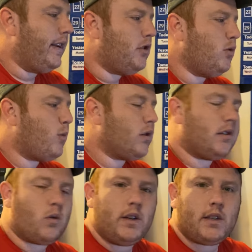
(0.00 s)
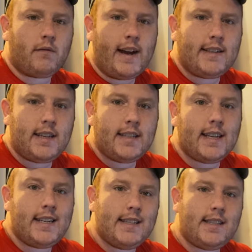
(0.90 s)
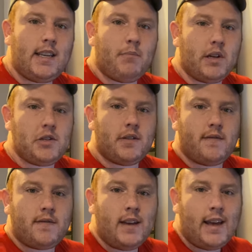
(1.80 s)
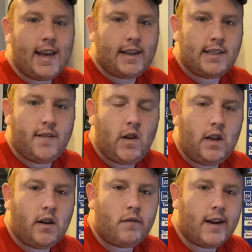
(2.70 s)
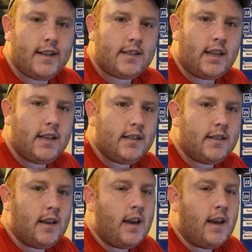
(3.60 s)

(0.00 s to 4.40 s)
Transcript: 2 more stories on RazKids. I did see a bunch of activity on RazKids.